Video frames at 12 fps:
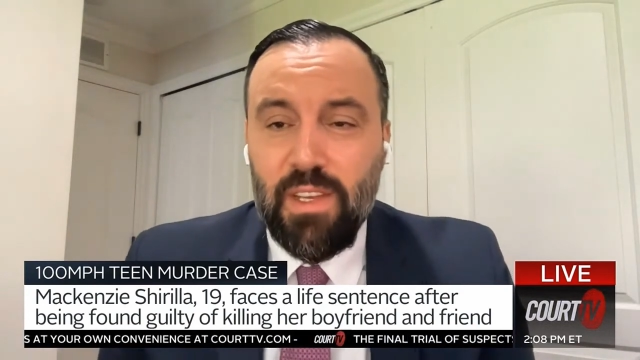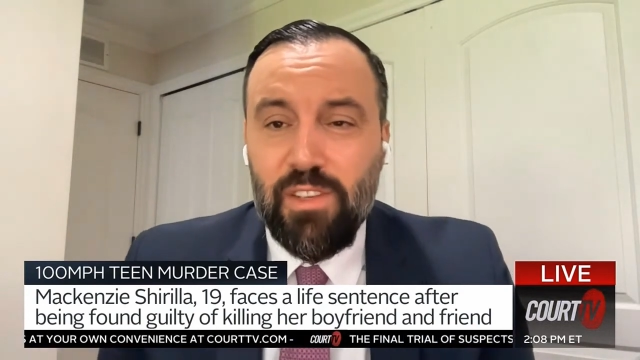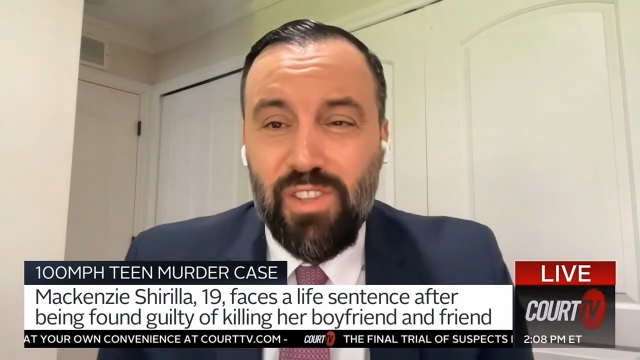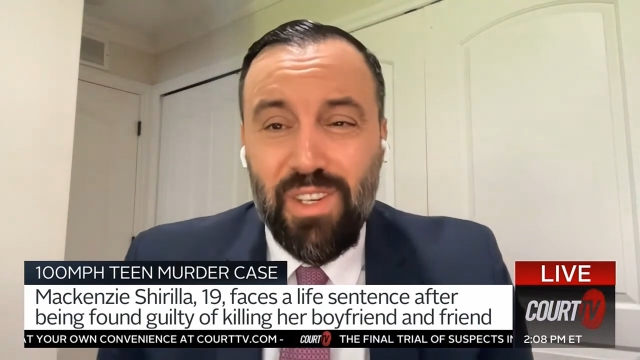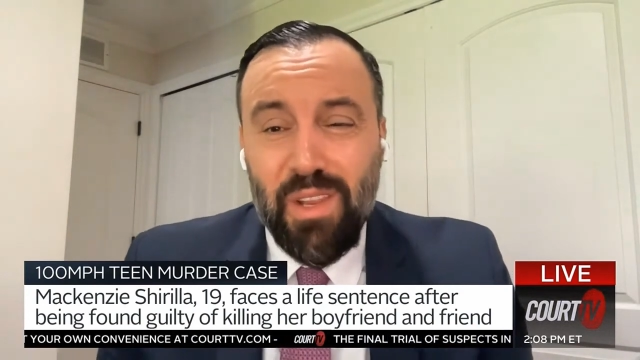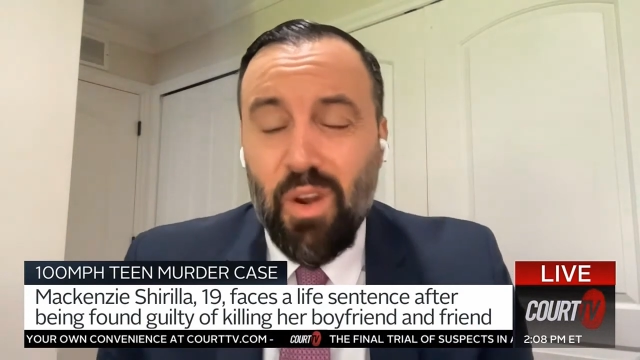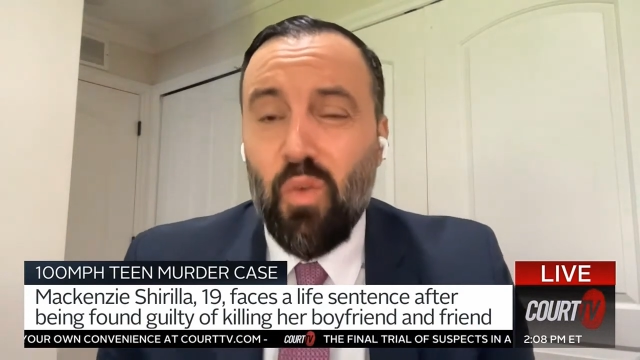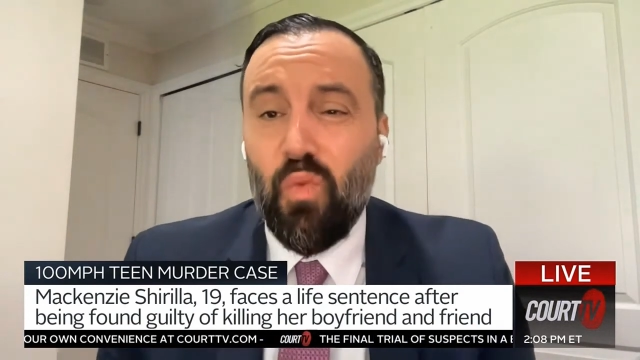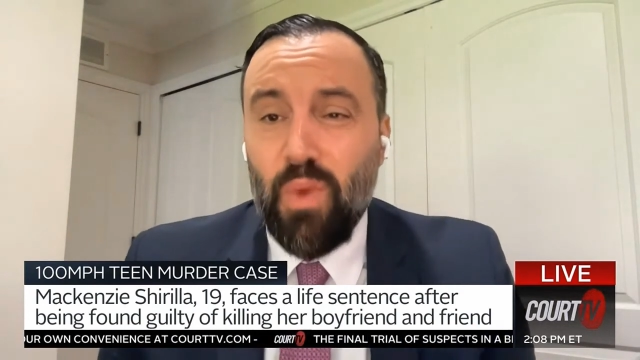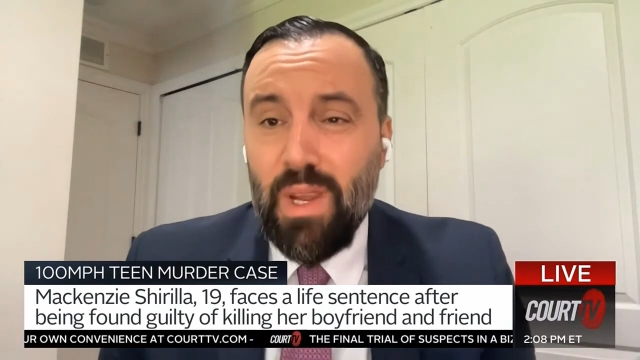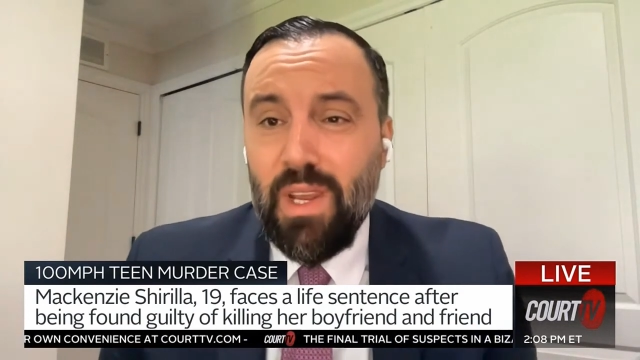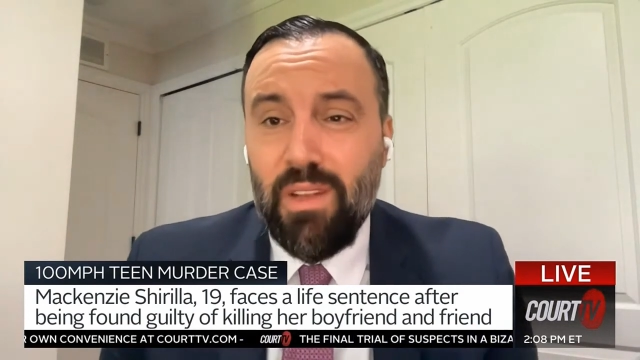She did a
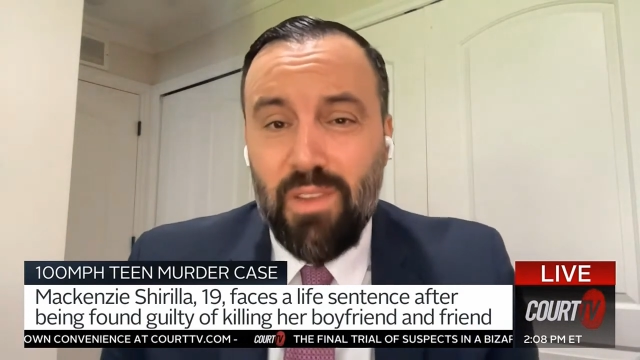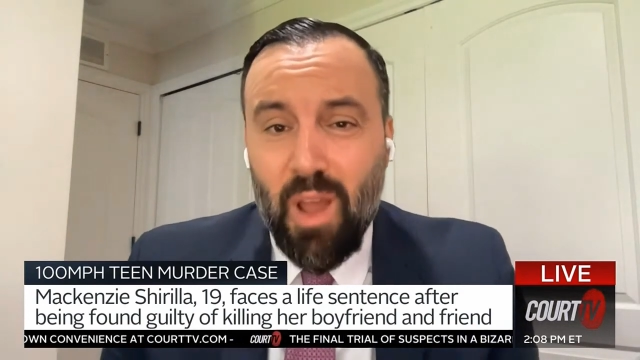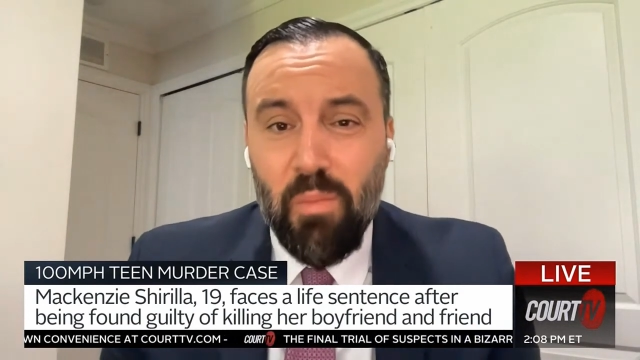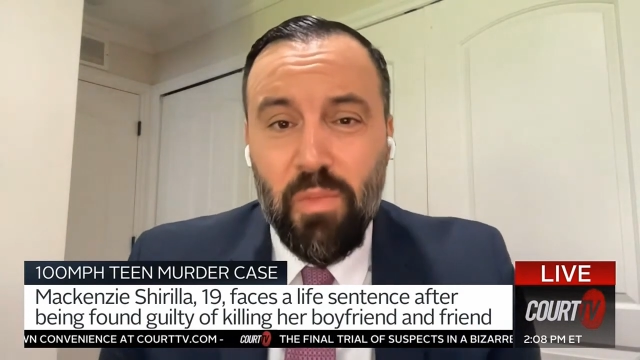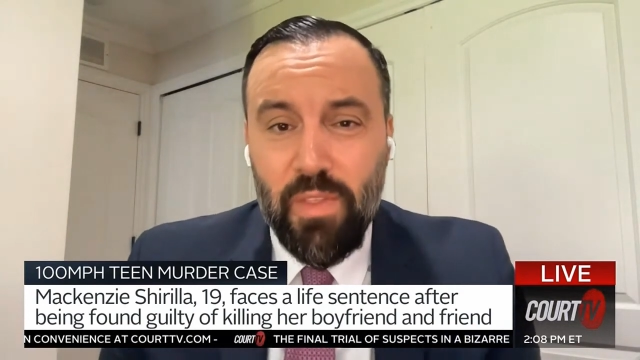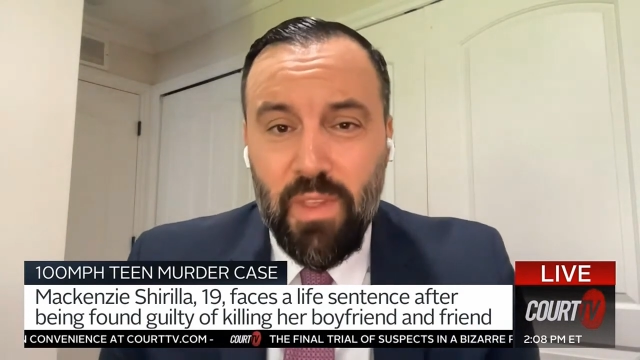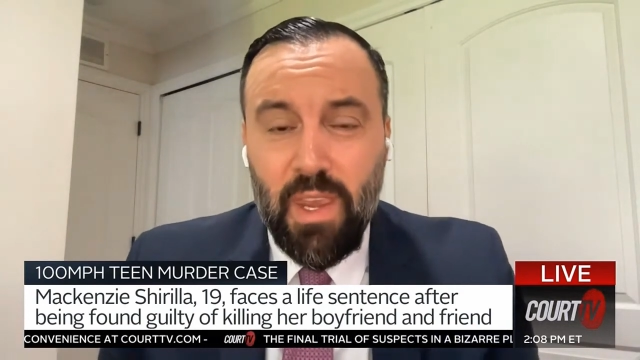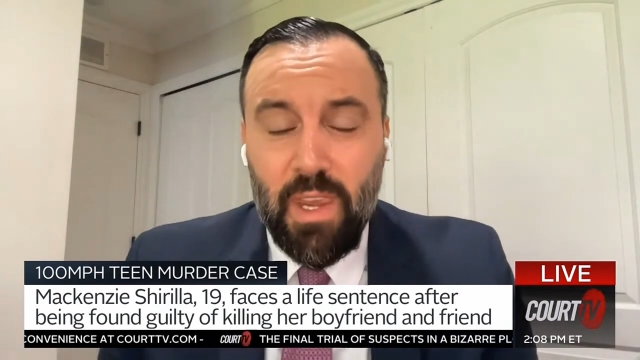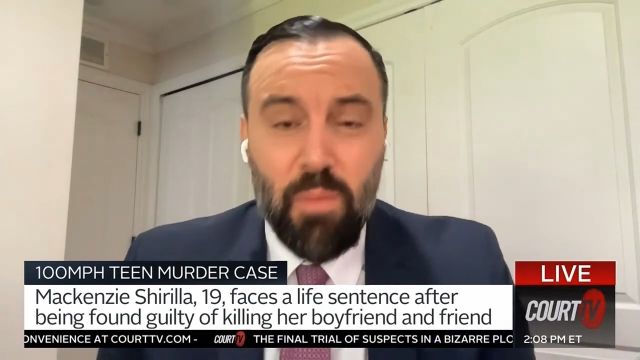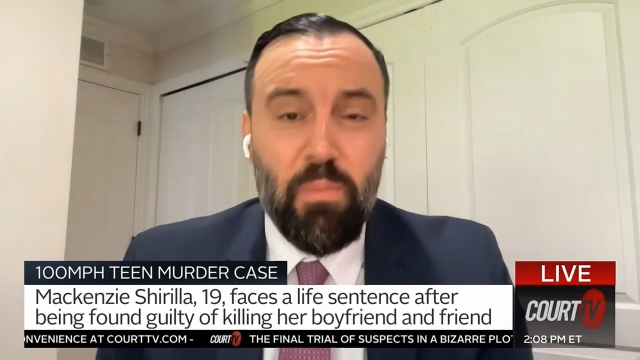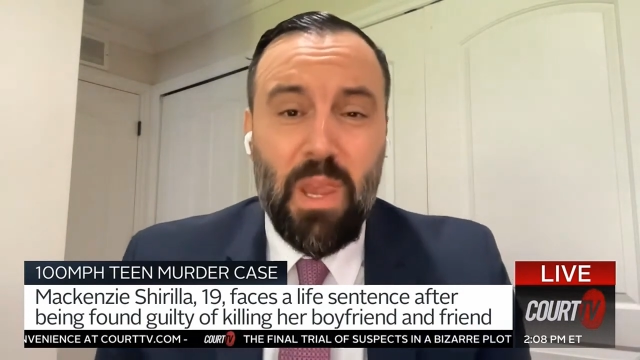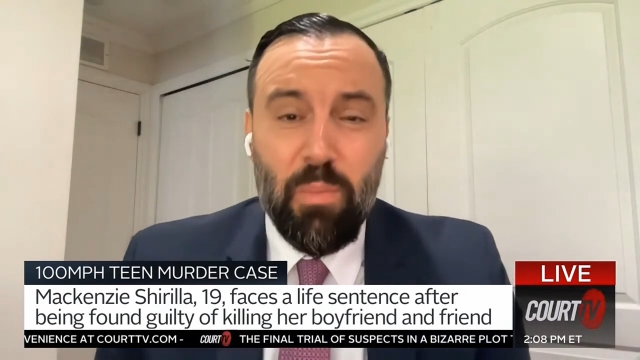really dumb thing,
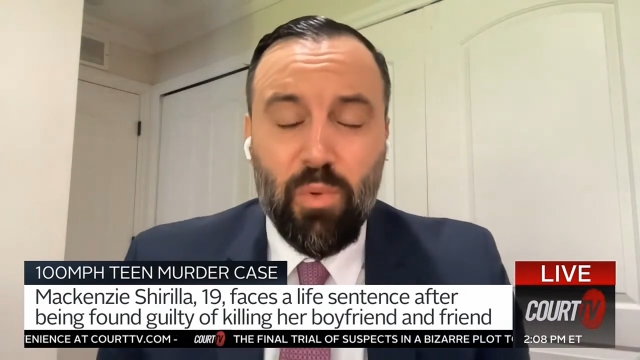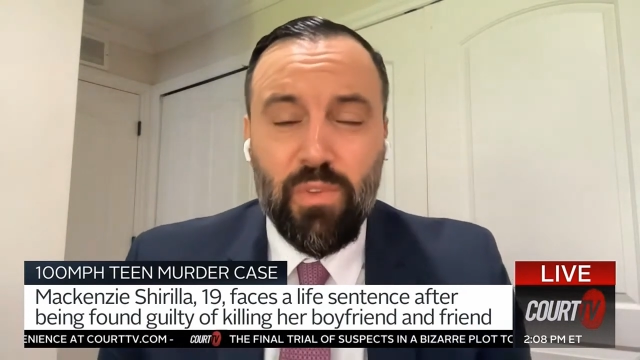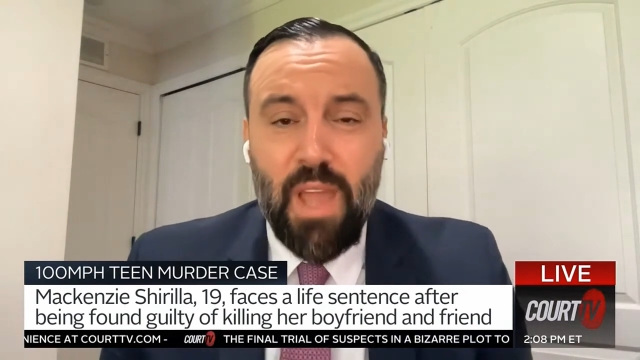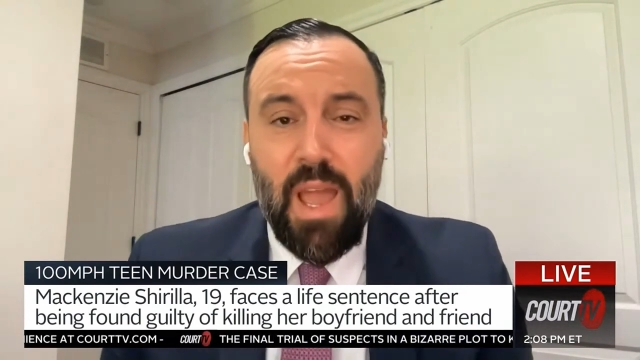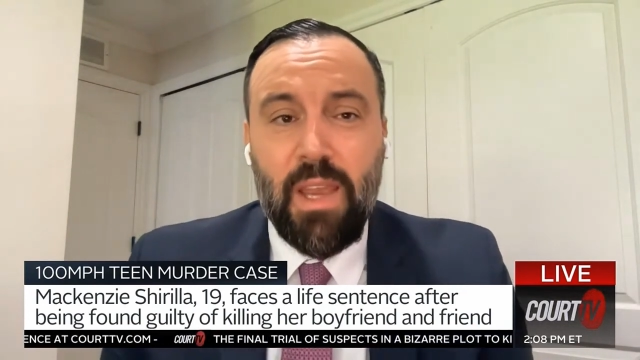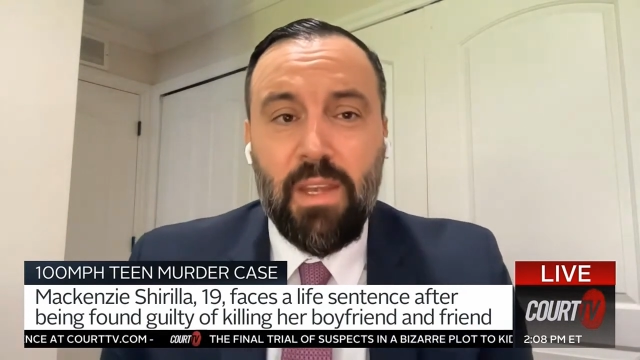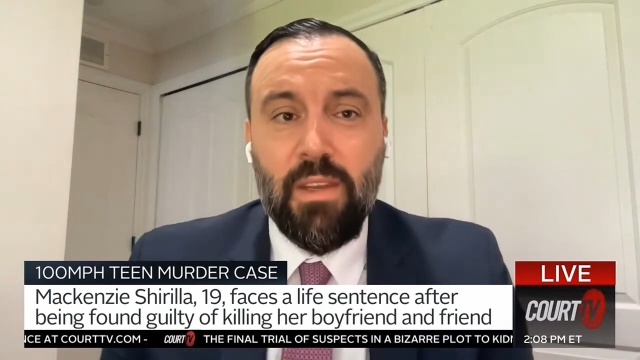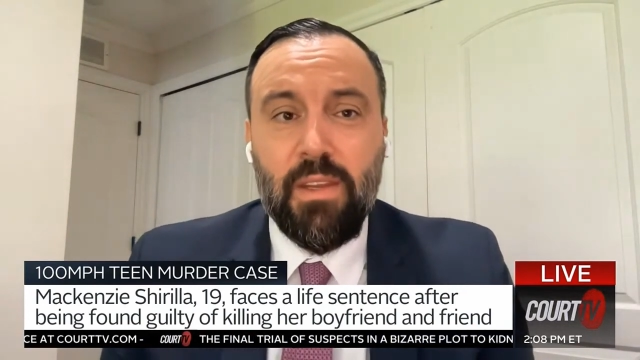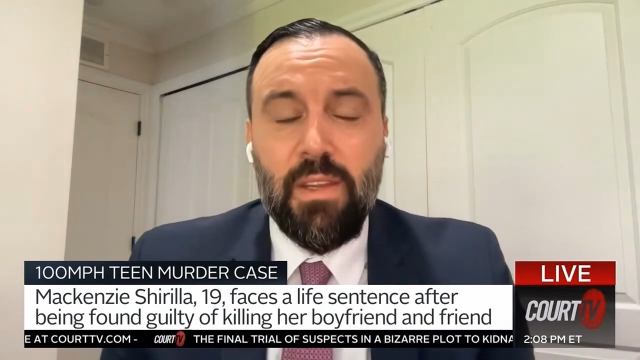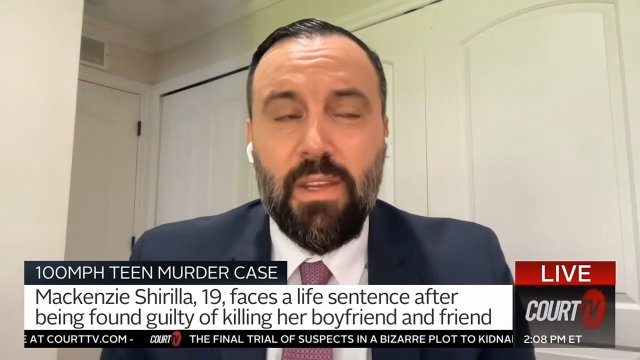and people died.